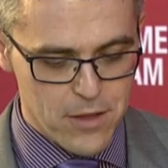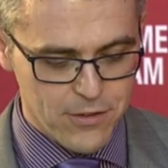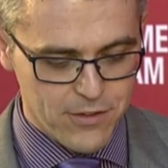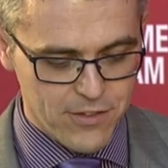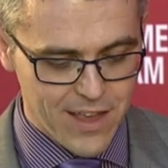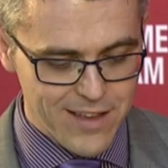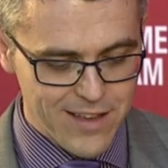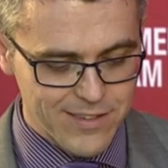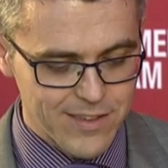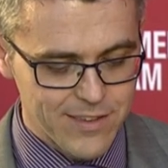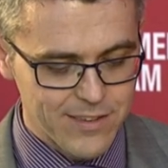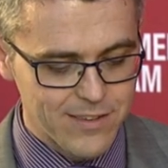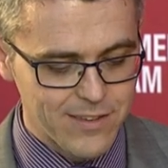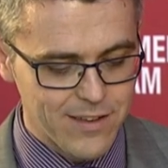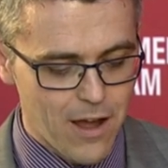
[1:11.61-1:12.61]
because
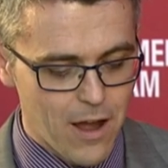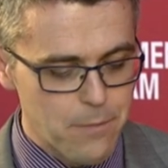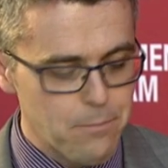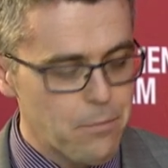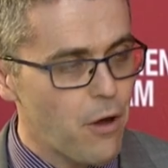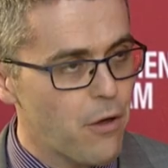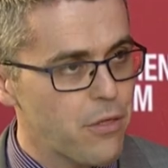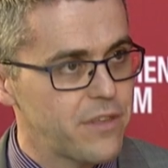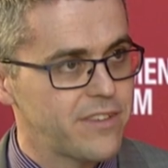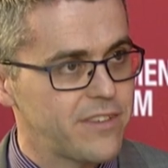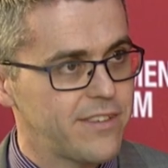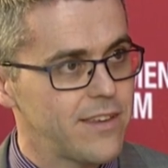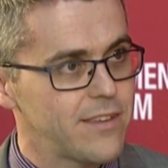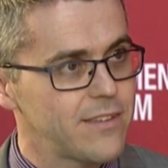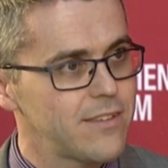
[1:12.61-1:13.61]
during the
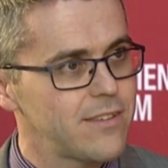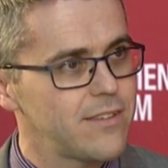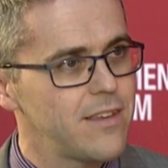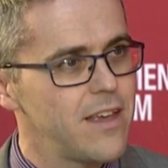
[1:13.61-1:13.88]
day we are